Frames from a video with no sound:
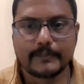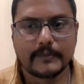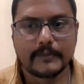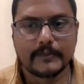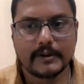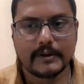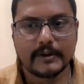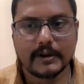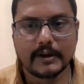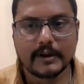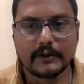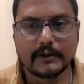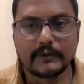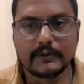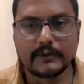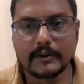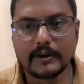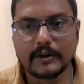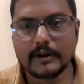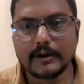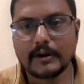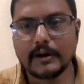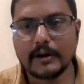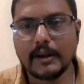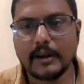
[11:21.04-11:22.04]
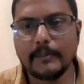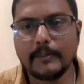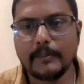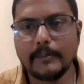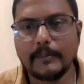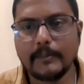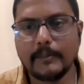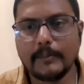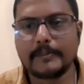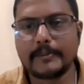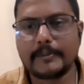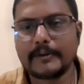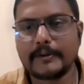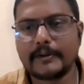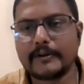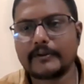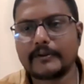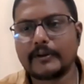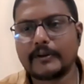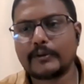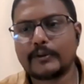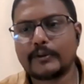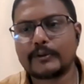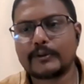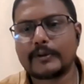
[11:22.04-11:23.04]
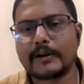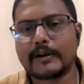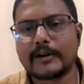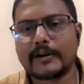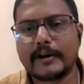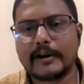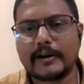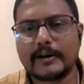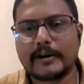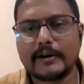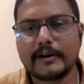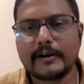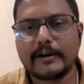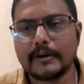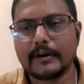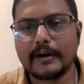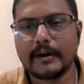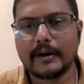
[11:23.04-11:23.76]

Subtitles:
Yes, Himachal Pradesh and Uttarakhand